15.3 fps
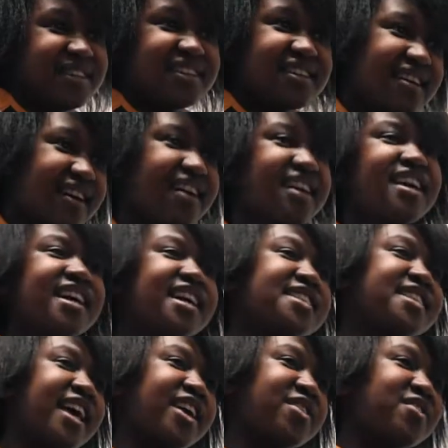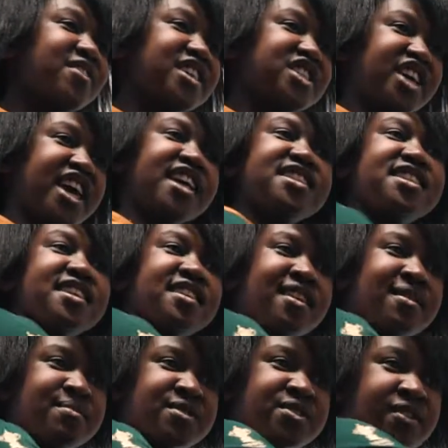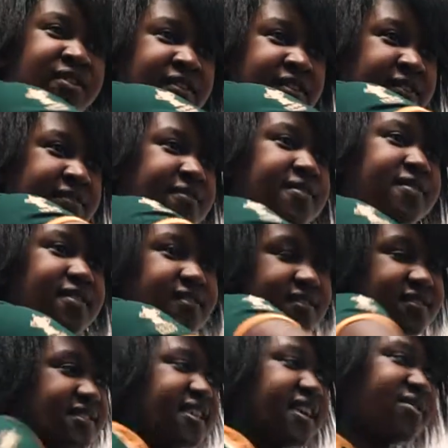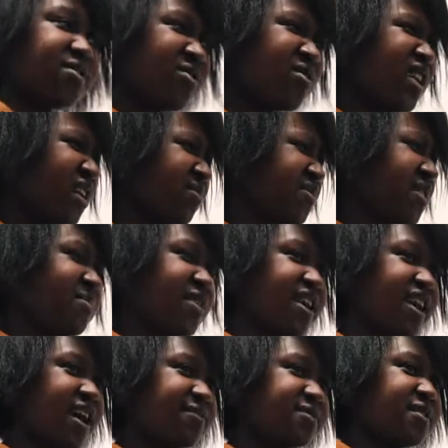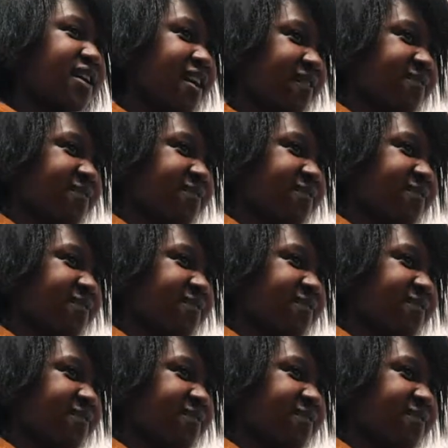culturally different things that I don't always get. And um, yeah, they're such a